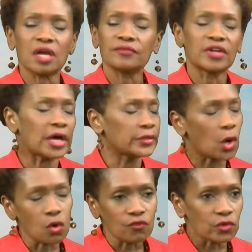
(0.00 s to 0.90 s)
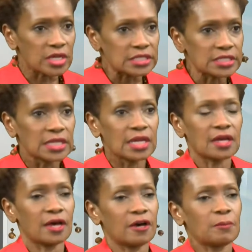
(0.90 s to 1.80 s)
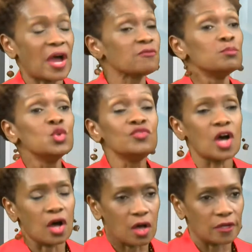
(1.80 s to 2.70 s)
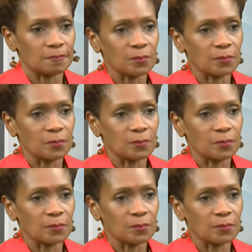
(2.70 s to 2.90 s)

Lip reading: I've gotten over it, I've moved on.